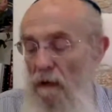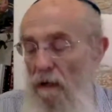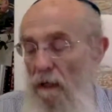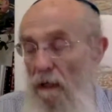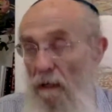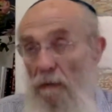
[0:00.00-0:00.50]

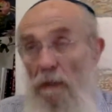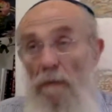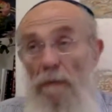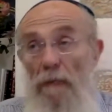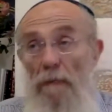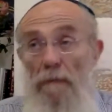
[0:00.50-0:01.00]
And the Yom
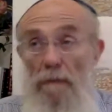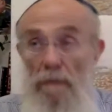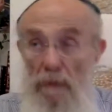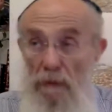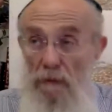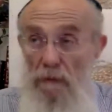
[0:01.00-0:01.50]
Kippur we
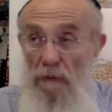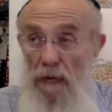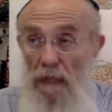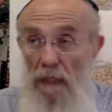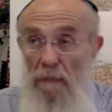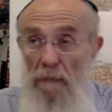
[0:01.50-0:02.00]
do,
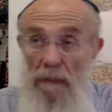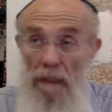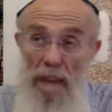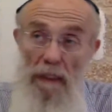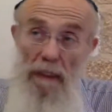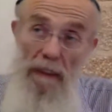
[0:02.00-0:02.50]
right? I
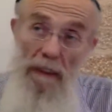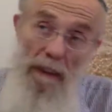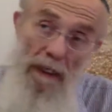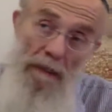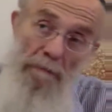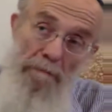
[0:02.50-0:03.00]
mean,
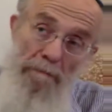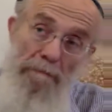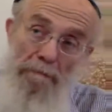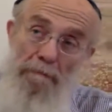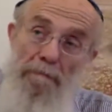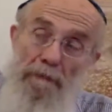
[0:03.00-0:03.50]

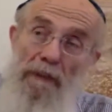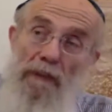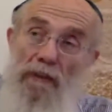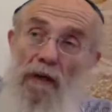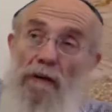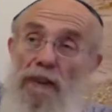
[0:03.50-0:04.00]

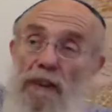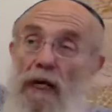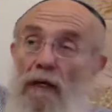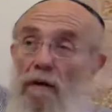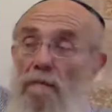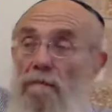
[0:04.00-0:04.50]

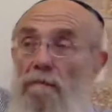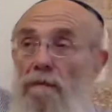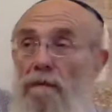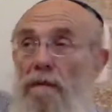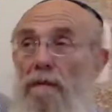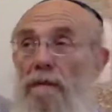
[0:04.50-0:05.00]
Shalom,
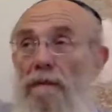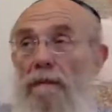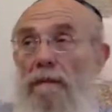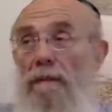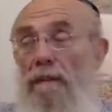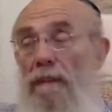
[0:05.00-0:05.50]

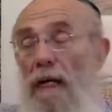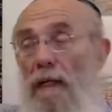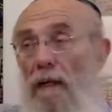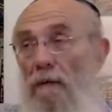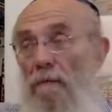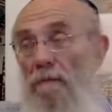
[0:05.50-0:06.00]

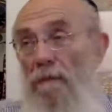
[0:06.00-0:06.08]
Shalom.